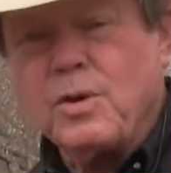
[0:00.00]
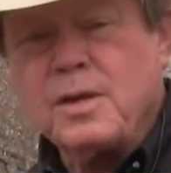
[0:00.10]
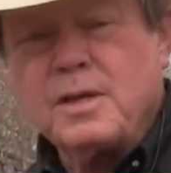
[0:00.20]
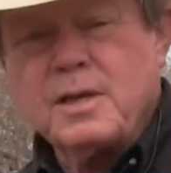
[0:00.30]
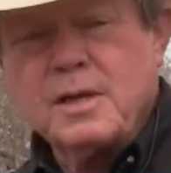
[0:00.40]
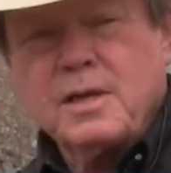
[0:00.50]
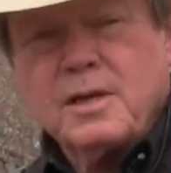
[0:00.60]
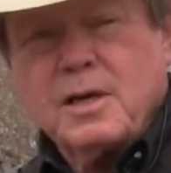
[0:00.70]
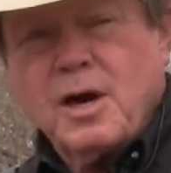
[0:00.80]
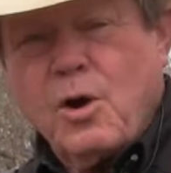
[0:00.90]

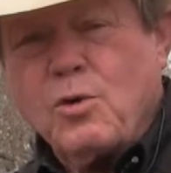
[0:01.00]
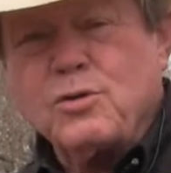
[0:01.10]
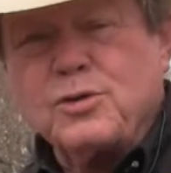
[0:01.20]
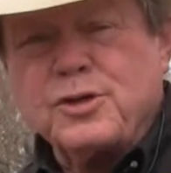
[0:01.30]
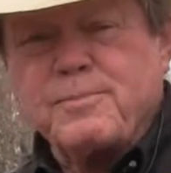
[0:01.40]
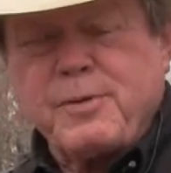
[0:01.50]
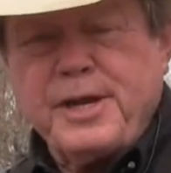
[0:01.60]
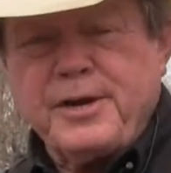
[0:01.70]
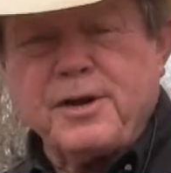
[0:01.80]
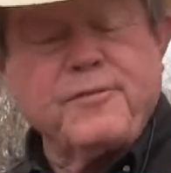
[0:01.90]
hold your
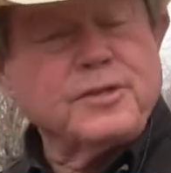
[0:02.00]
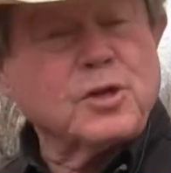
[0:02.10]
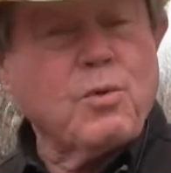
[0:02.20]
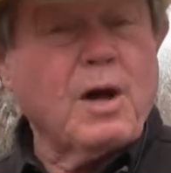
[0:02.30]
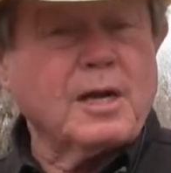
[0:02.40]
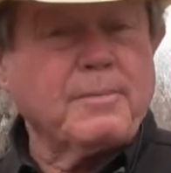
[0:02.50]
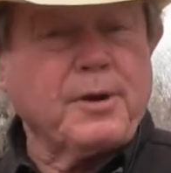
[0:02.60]
breeder, if he's a quality